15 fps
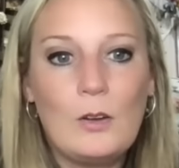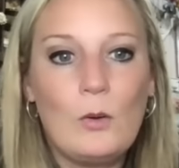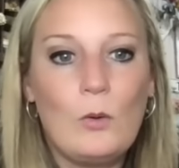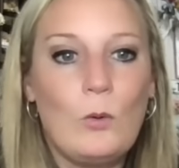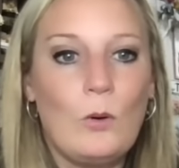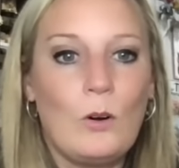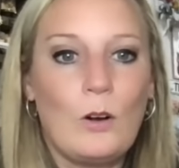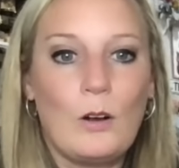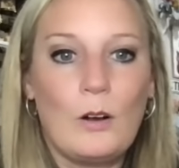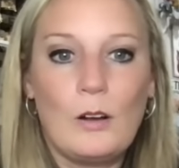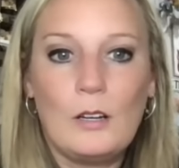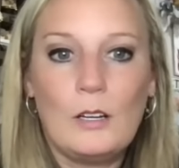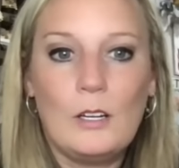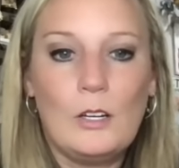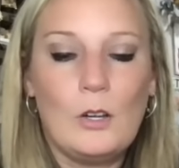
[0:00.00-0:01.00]
or,
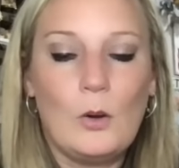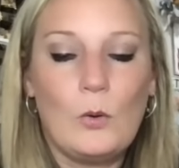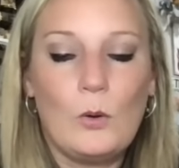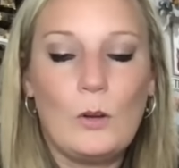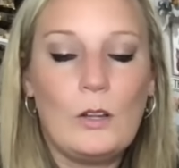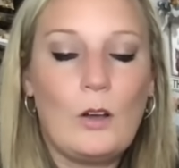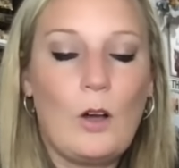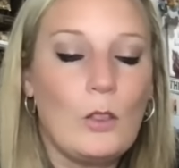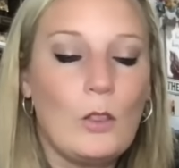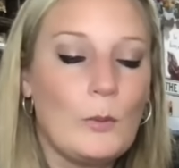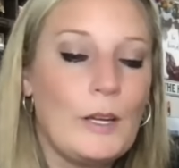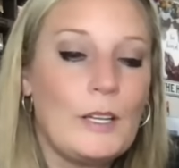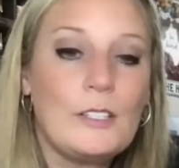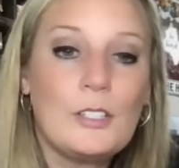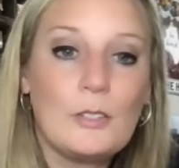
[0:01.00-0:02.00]
all the
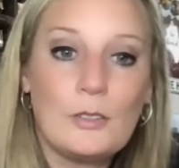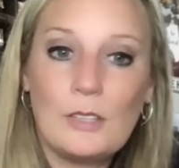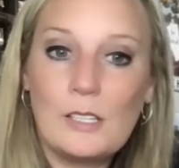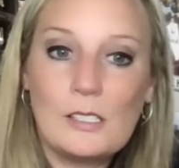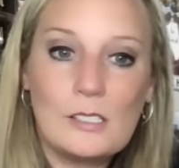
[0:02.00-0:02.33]
way till this